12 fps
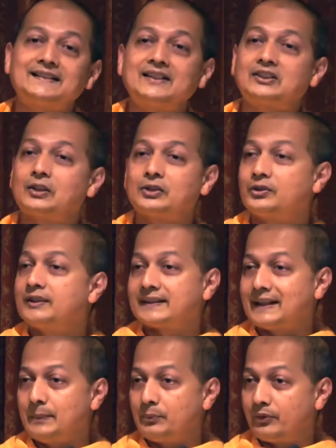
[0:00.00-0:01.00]
exist also in the
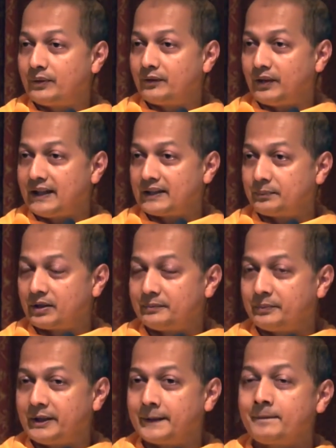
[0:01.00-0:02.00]
same way as
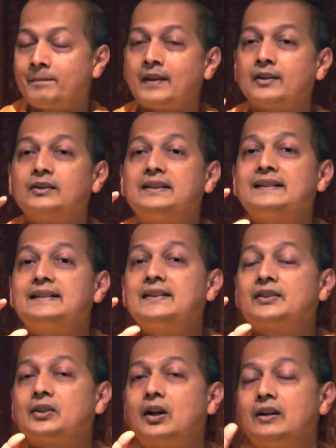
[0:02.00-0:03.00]
Brahman. So, this
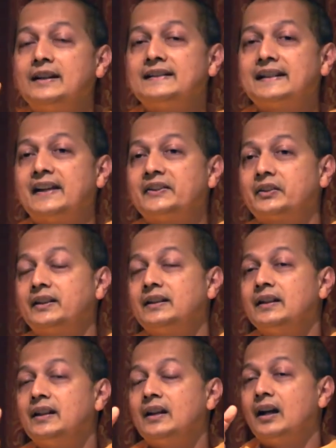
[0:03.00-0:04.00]
is called in
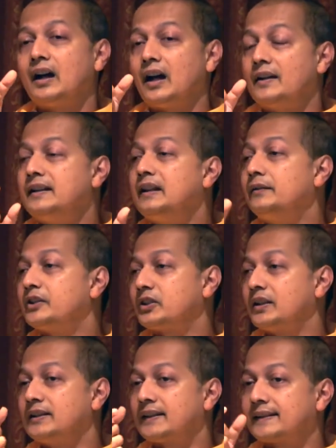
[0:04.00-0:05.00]
Sanskrit
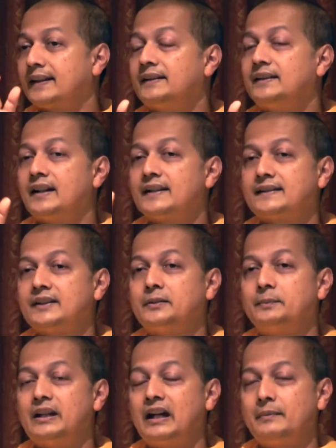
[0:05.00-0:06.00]
anirvachanya, sad
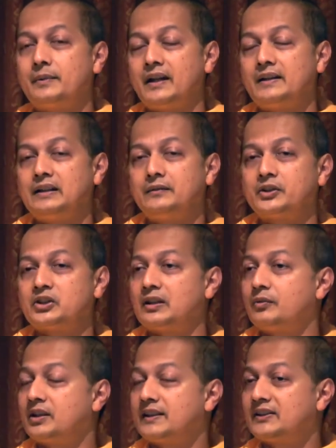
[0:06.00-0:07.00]
asad bhyam
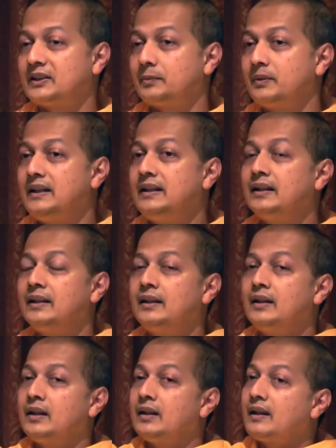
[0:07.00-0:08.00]
anirvachanya. What does it mean?
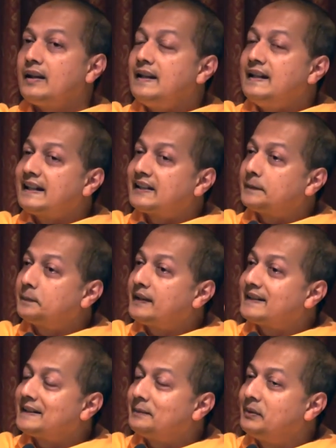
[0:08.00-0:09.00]

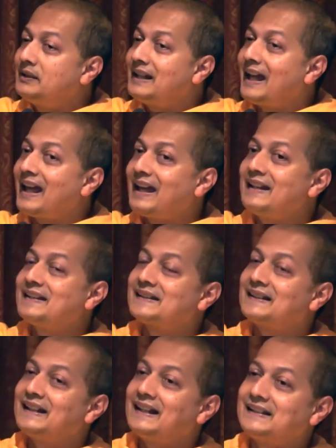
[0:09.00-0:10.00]
Inexpressible
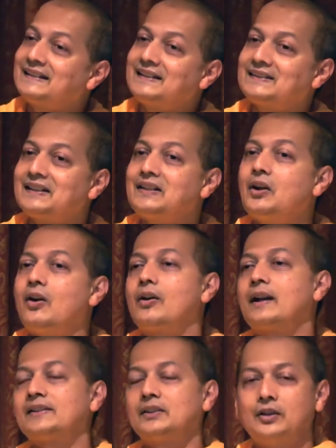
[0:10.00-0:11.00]
as existing
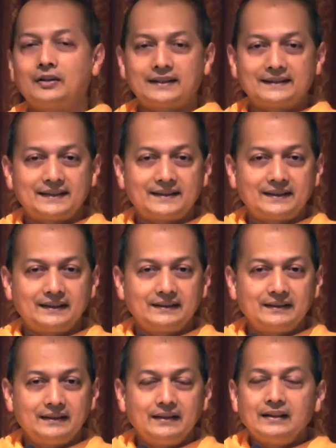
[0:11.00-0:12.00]
or as non existing
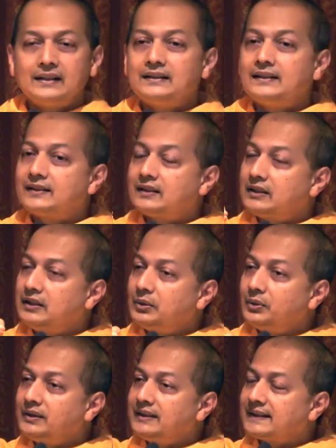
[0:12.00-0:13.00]
this
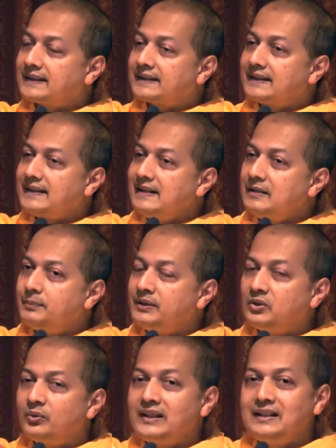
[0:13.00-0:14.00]
curious in
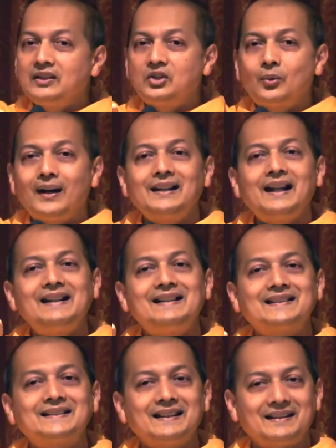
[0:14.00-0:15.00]
between
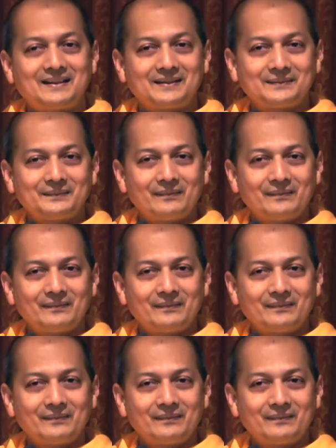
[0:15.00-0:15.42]
twilight state.